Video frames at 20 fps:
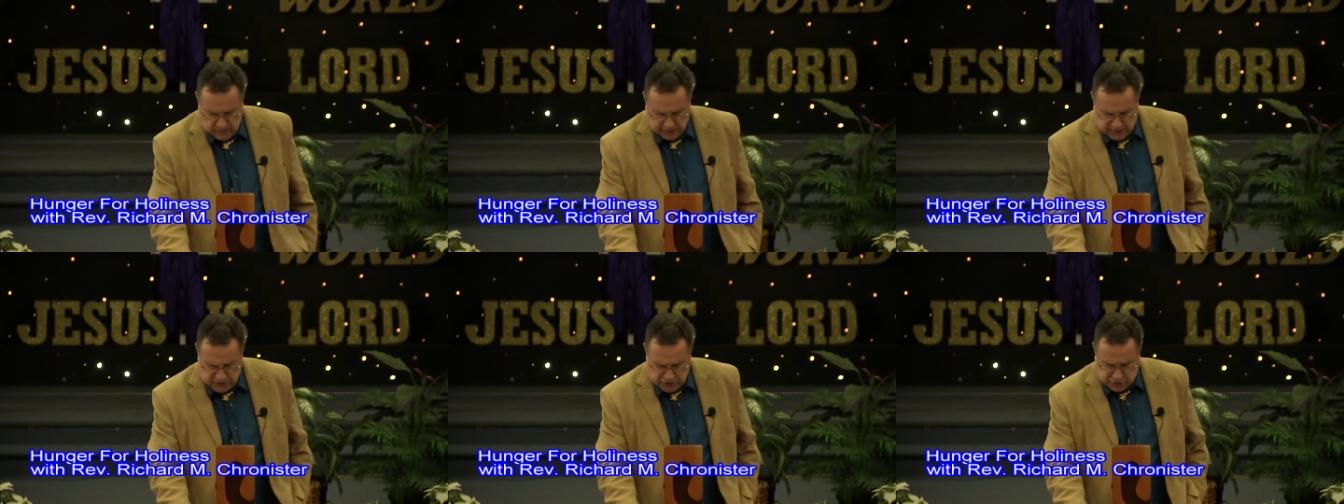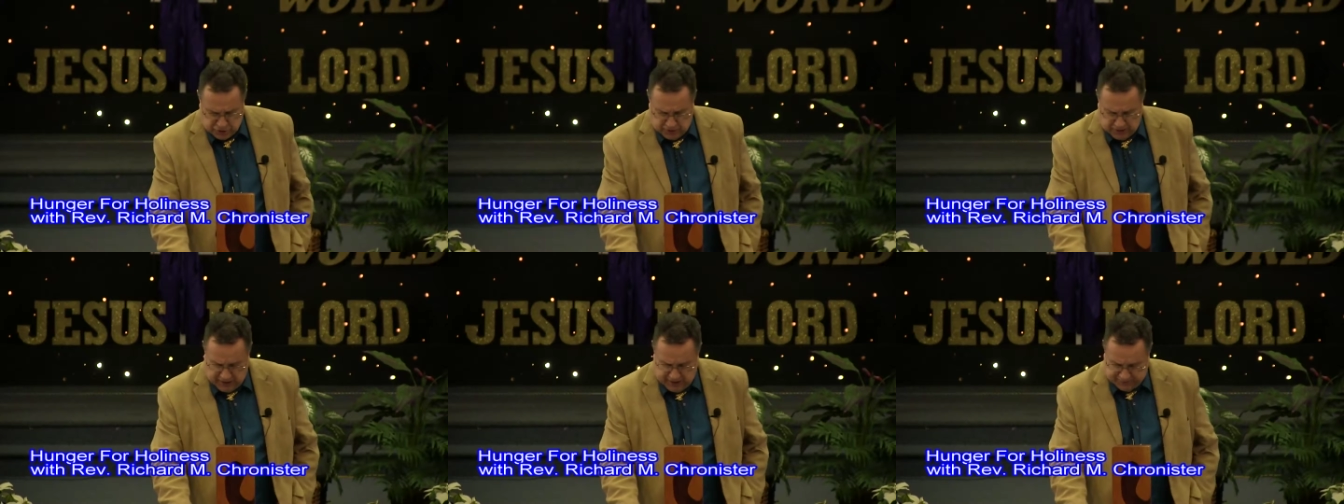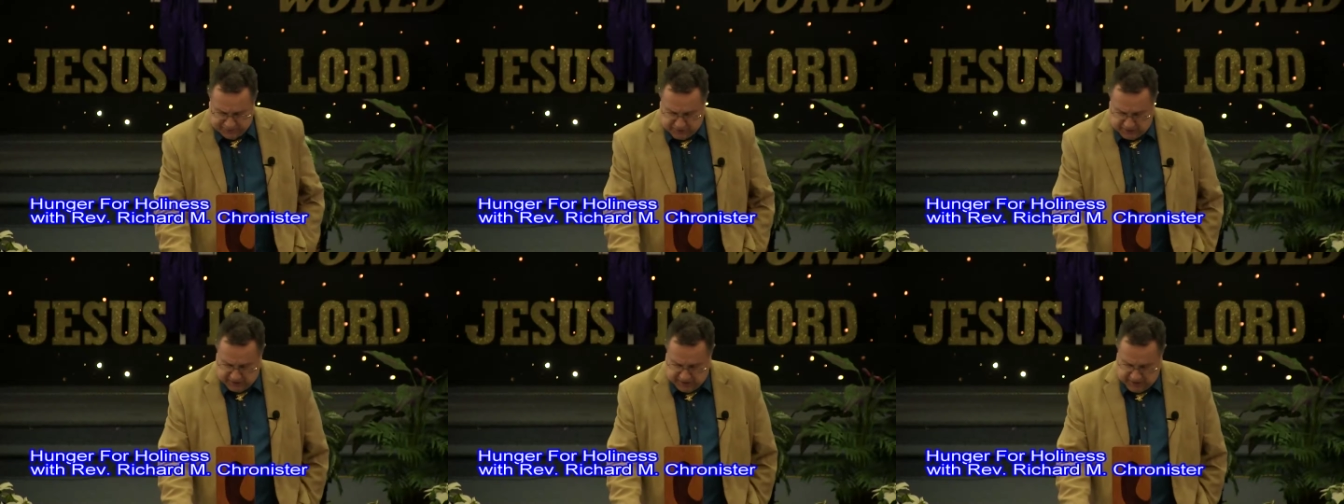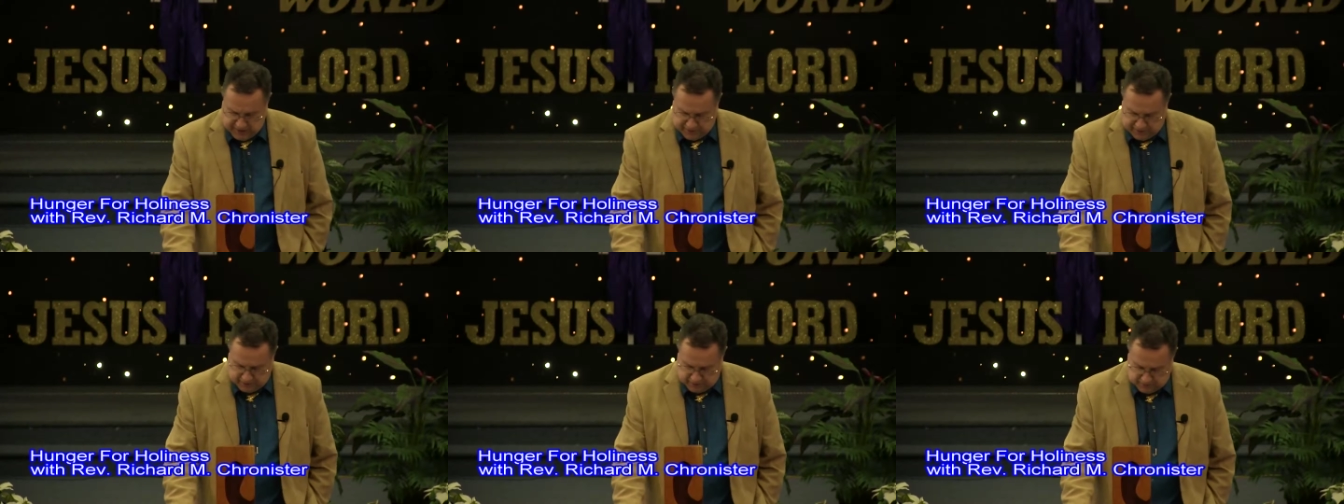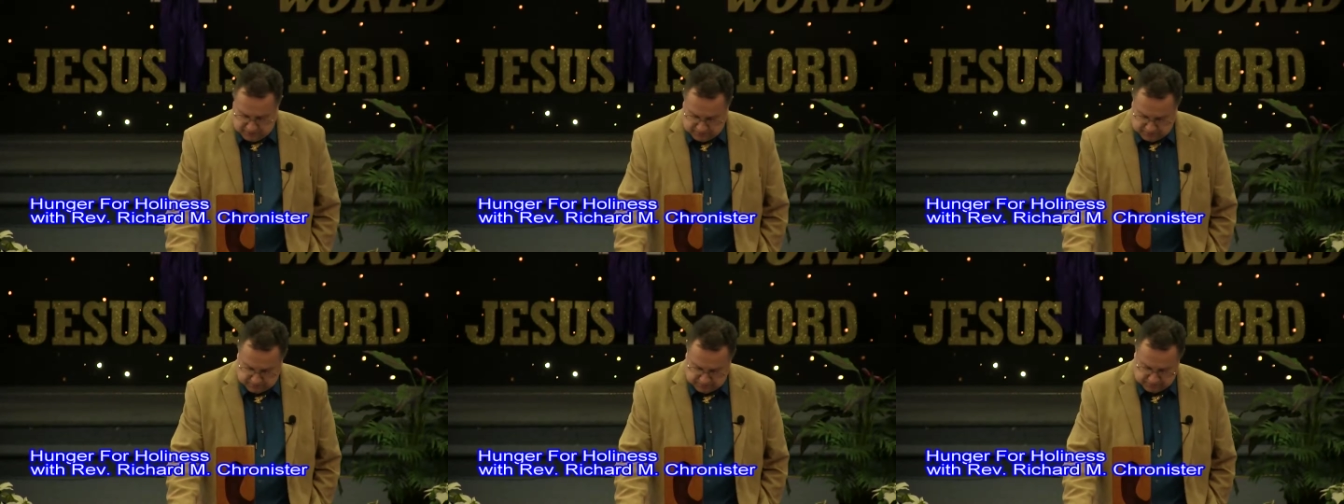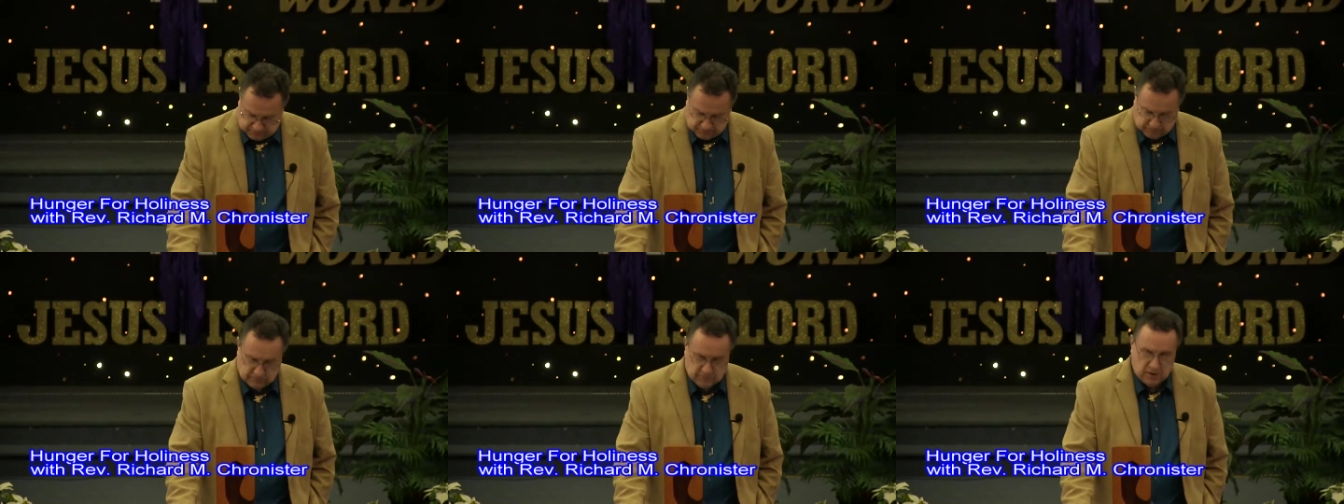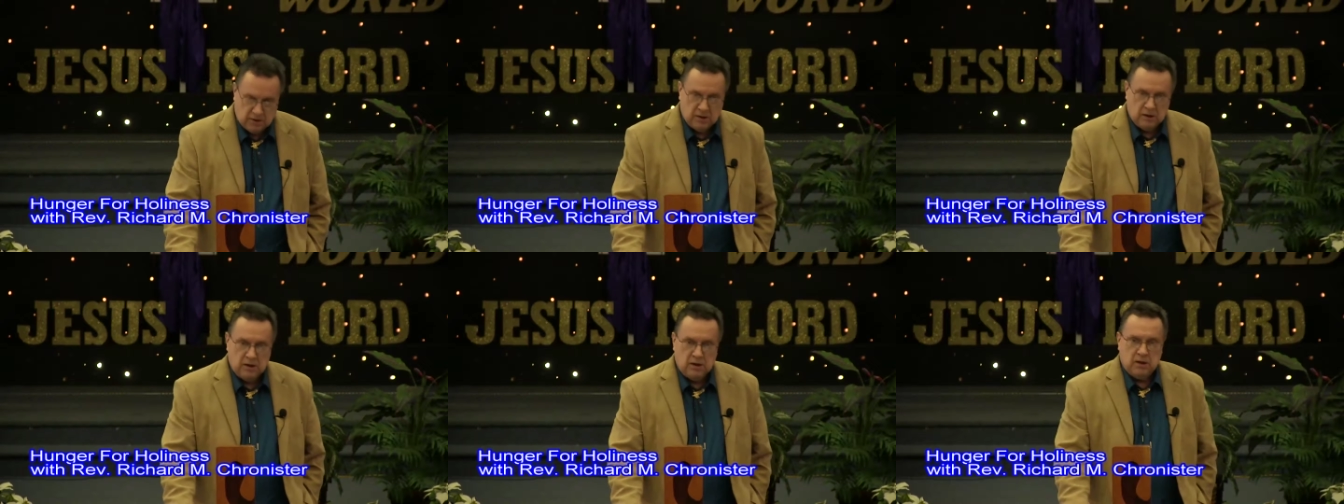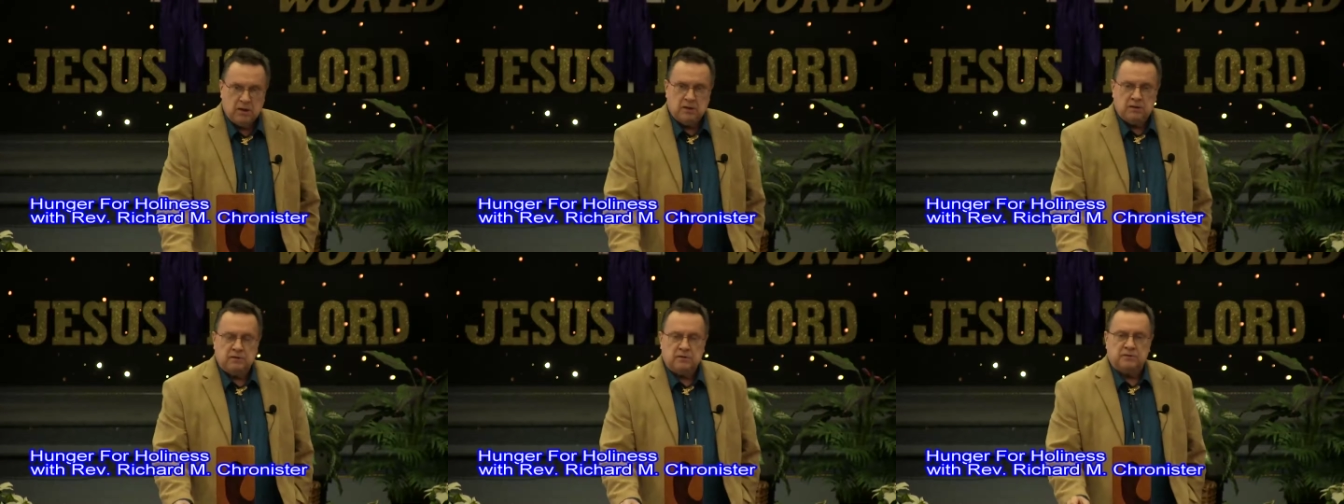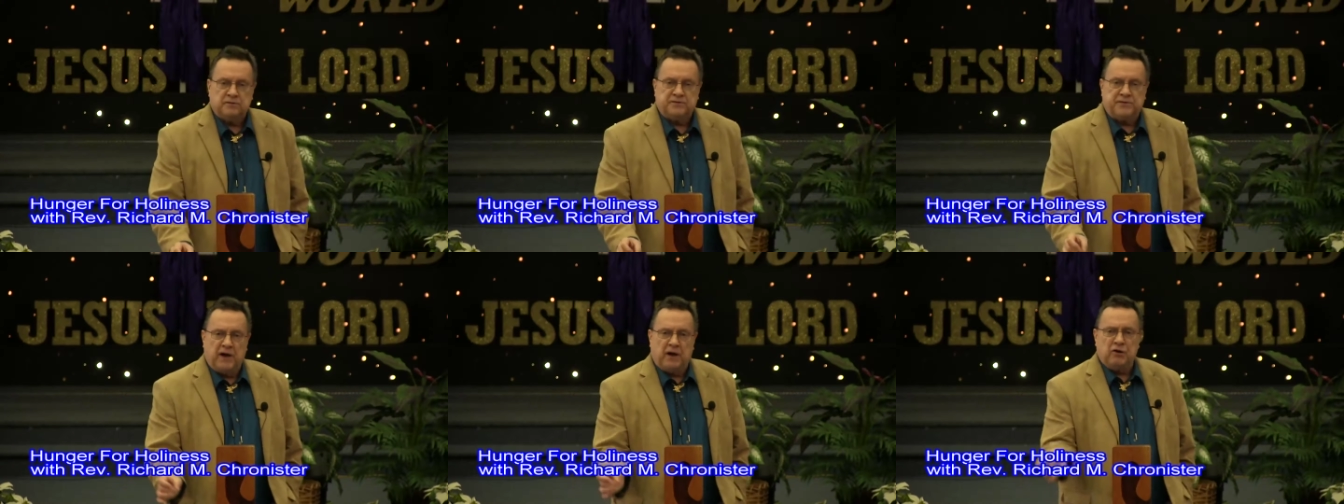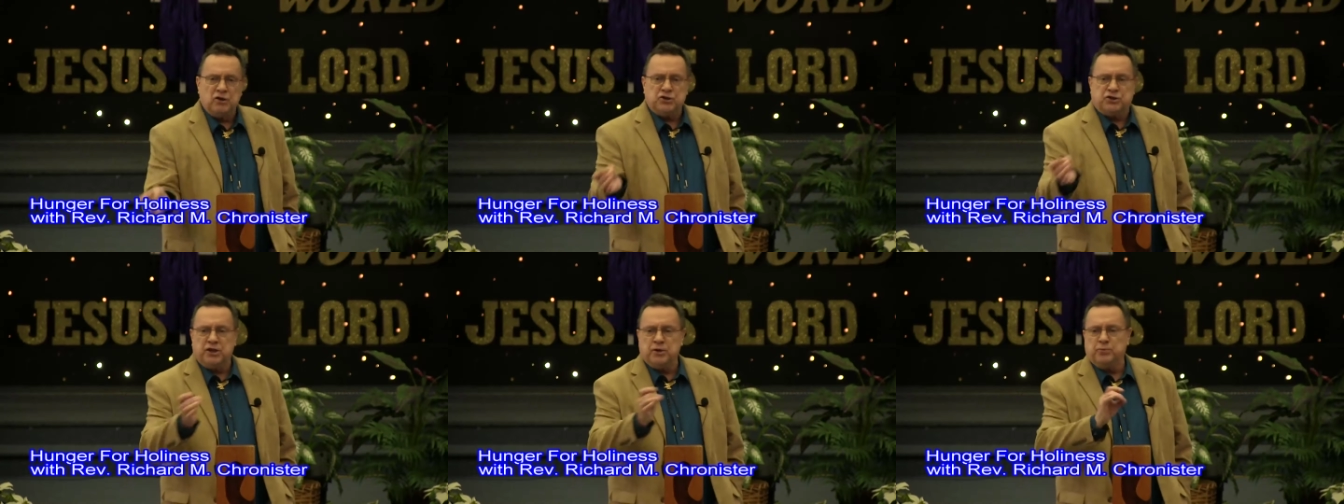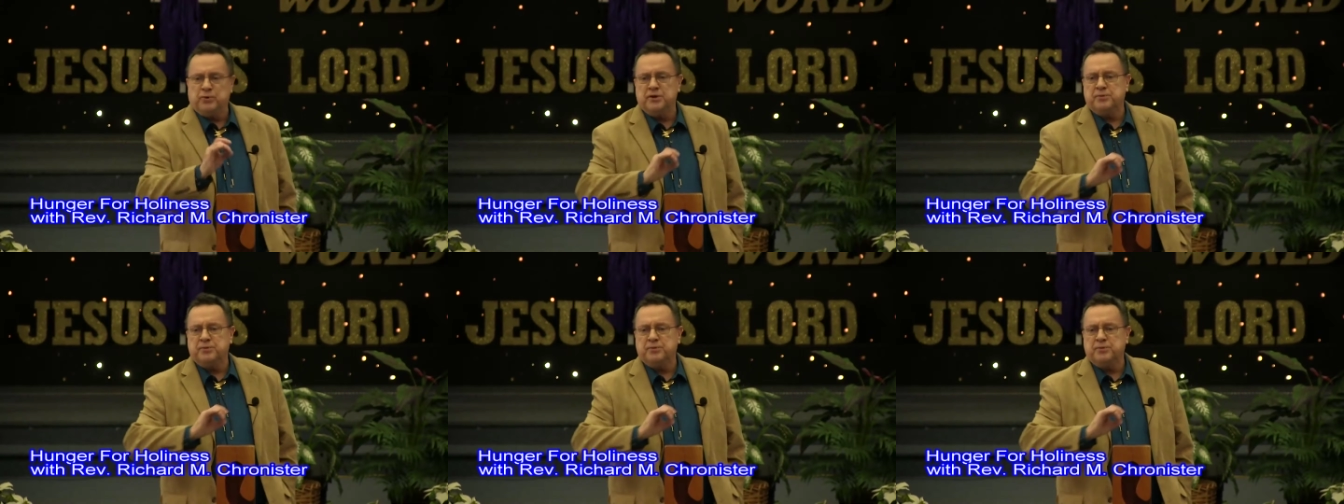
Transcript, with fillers: Get your life together. Fellowship